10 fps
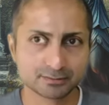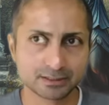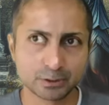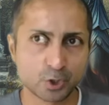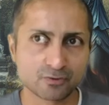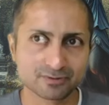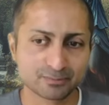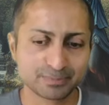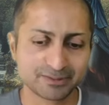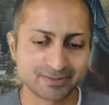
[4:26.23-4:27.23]
the law
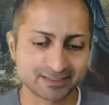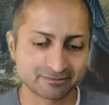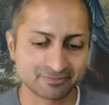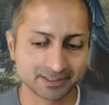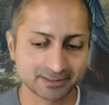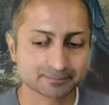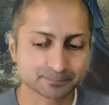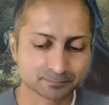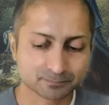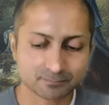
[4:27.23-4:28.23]
will be ratified.
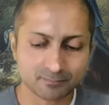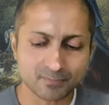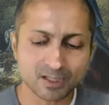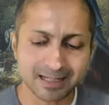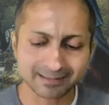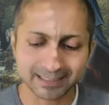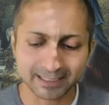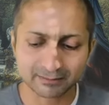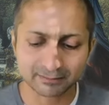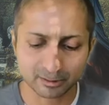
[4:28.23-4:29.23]
And
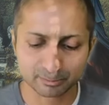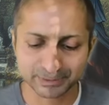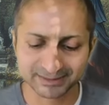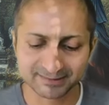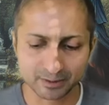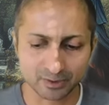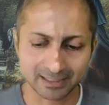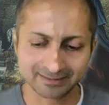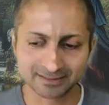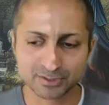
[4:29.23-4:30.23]
then the companies and
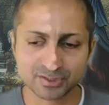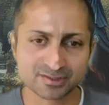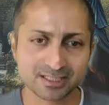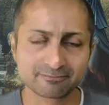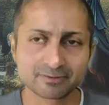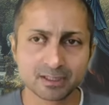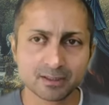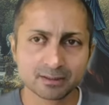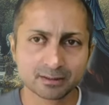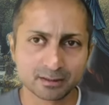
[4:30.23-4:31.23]
organizations have
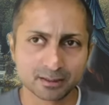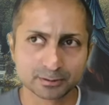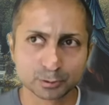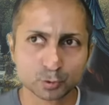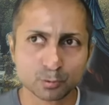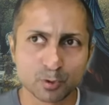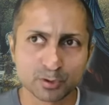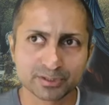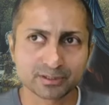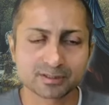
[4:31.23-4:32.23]
uh, two
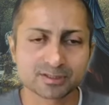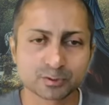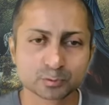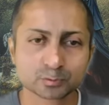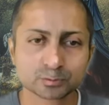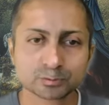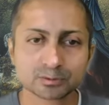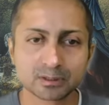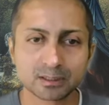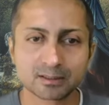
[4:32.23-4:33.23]
more years
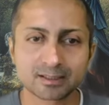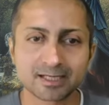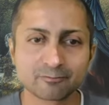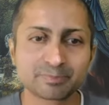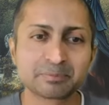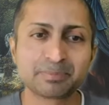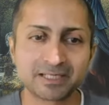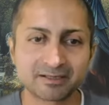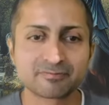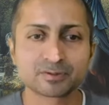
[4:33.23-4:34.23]
to uh, kind of
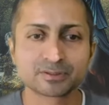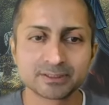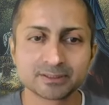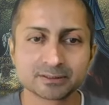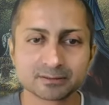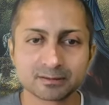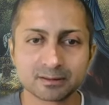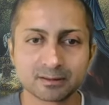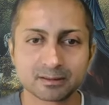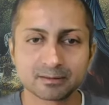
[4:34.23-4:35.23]
prepare for the
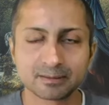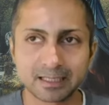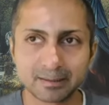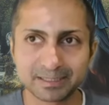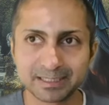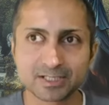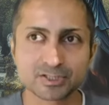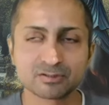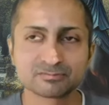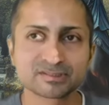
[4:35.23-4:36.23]
uh,
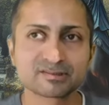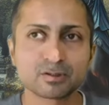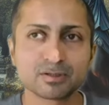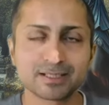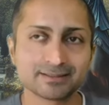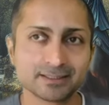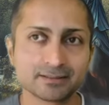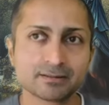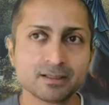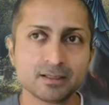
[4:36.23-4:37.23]
application of this law. And
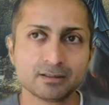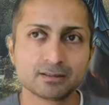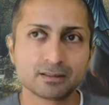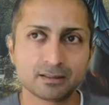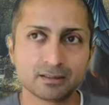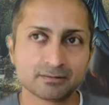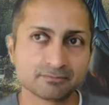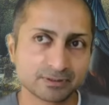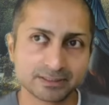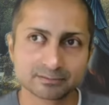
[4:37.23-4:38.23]
then
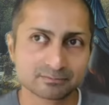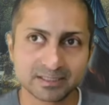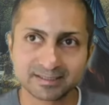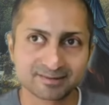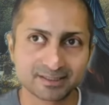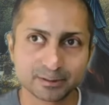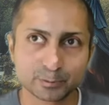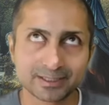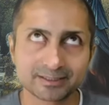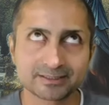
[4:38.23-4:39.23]
uh, in, let's say,
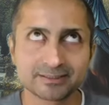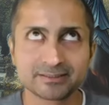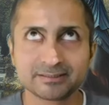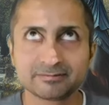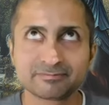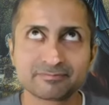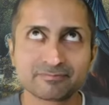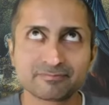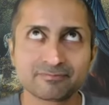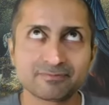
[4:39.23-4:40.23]

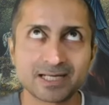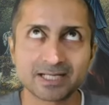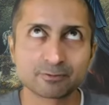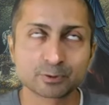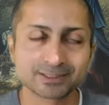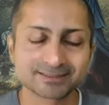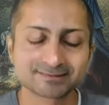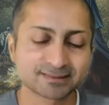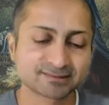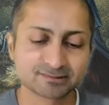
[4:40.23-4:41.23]
25 or
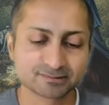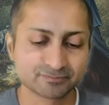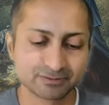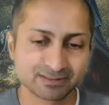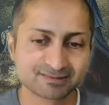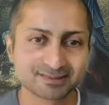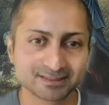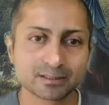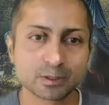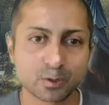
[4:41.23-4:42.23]
26, we will
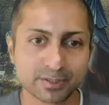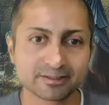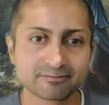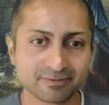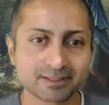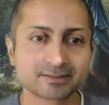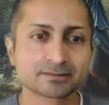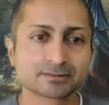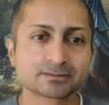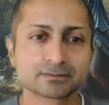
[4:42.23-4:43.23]
see the law in
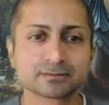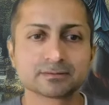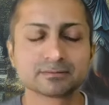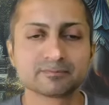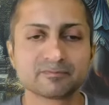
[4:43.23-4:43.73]
effect um,